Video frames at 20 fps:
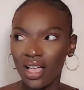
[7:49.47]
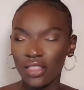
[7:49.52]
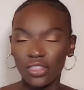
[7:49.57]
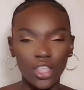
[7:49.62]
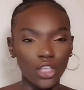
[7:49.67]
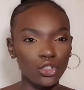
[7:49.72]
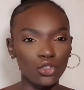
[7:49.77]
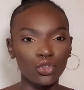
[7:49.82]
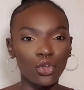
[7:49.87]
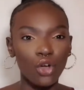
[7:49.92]

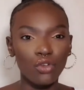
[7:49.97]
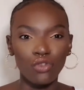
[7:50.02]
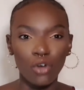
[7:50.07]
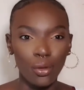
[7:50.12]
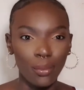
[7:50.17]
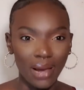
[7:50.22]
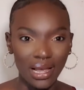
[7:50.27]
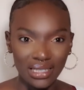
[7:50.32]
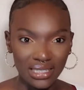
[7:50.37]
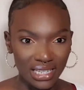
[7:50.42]
There's no
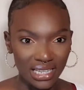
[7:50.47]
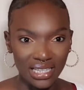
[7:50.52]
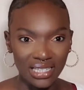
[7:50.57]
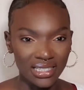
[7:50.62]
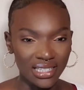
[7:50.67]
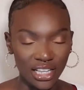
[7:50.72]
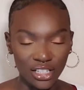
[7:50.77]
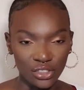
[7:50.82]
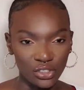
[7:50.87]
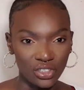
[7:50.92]
romantic
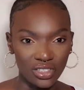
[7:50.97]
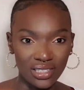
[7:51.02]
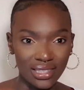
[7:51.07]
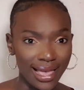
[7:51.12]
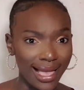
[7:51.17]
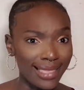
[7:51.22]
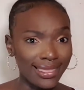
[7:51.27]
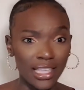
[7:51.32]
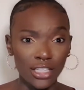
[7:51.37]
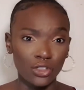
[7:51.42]
intentions
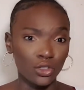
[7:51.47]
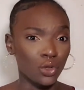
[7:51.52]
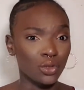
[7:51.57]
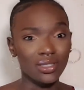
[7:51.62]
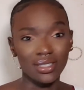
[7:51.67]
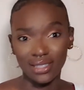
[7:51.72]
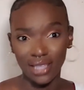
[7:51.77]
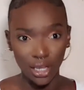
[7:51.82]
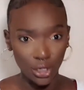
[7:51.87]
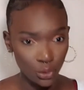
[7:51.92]
there. There's no
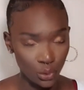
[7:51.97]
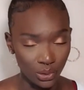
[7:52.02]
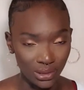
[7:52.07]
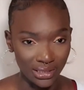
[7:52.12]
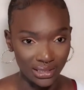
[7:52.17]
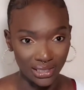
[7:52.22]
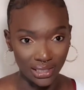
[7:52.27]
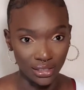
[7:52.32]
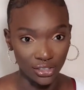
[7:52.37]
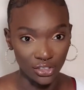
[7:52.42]
sexual
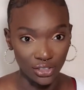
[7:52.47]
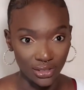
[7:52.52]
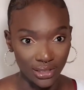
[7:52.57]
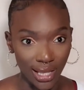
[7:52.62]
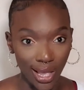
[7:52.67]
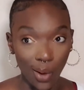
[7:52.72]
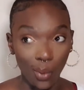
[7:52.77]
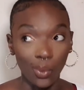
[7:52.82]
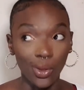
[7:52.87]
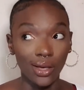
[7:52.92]
intentions
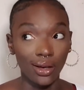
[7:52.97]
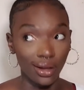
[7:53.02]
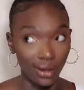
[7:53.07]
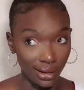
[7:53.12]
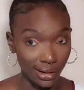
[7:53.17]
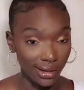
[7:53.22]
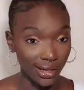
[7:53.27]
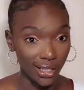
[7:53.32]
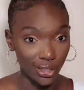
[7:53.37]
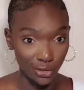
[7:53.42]
there. We are
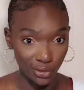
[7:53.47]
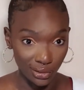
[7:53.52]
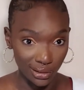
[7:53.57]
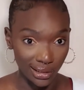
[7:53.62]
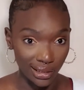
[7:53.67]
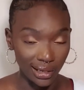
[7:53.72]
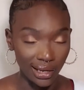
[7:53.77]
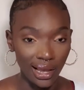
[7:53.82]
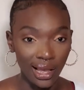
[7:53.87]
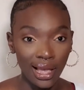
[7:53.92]

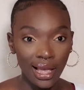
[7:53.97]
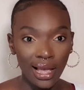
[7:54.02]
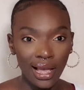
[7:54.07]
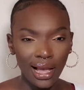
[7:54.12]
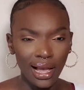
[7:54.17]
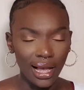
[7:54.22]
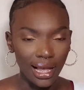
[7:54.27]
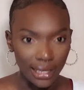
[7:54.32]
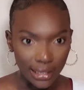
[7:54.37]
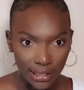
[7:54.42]
literally
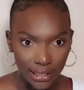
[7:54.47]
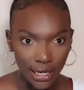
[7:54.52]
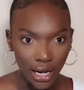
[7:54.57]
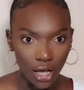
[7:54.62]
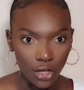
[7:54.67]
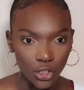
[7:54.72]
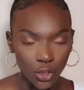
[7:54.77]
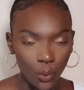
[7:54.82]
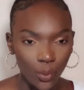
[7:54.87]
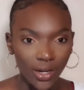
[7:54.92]
hanging
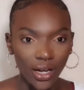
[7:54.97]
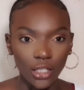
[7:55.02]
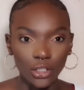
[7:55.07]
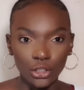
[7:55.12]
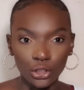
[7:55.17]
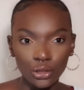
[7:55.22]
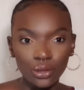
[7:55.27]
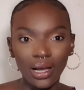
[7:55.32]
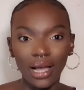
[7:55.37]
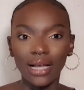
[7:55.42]
out. So when I
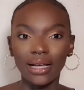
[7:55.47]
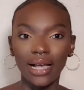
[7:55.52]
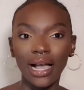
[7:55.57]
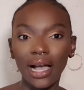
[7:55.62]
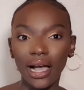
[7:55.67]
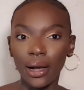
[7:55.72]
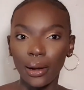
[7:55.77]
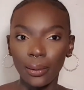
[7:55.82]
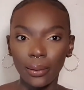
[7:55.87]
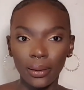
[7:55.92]
do hang
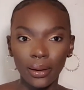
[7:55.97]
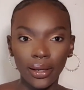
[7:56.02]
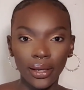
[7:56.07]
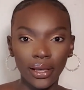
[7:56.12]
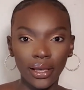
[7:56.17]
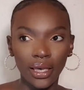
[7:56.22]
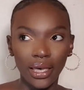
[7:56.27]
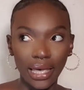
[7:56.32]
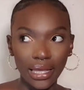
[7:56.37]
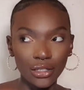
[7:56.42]
out
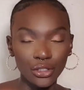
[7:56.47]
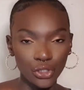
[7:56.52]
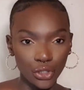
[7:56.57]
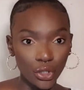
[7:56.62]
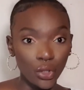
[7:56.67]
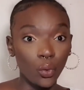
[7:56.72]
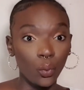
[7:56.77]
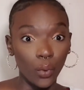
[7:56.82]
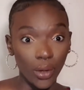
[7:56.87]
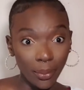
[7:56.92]
and
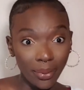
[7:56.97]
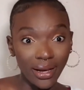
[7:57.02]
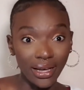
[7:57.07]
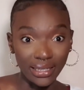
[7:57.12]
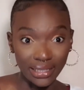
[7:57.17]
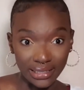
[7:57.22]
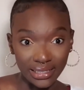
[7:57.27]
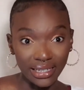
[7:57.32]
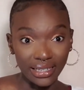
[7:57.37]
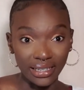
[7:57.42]
you whip out
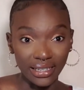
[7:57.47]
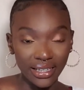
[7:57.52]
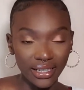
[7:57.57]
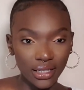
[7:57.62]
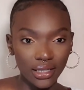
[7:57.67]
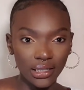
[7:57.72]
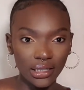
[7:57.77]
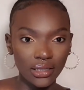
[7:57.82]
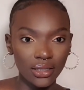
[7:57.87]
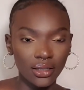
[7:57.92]
your dick,
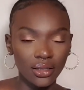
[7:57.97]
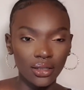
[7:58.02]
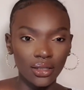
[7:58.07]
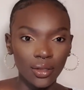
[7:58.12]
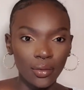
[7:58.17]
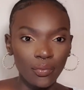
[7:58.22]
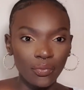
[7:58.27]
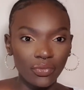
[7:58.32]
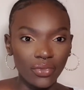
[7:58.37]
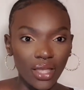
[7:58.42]

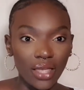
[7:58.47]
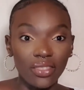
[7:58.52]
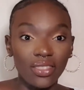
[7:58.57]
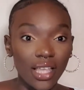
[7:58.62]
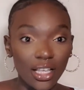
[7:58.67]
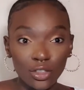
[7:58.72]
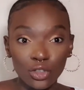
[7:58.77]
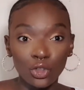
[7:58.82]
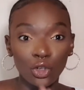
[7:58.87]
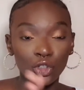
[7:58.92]
and
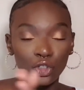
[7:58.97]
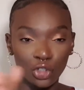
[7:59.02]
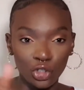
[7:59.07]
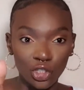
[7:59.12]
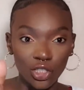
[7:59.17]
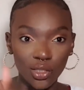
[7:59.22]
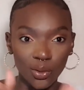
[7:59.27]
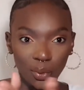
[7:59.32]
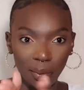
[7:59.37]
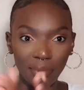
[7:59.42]
that's not
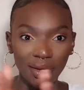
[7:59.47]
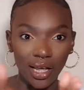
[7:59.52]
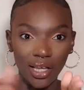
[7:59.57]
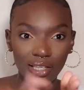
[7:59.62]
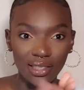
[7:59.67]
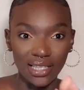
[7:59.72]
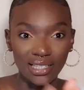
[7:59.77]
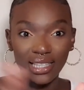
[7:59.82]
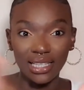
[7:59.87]
just whipping out your dick,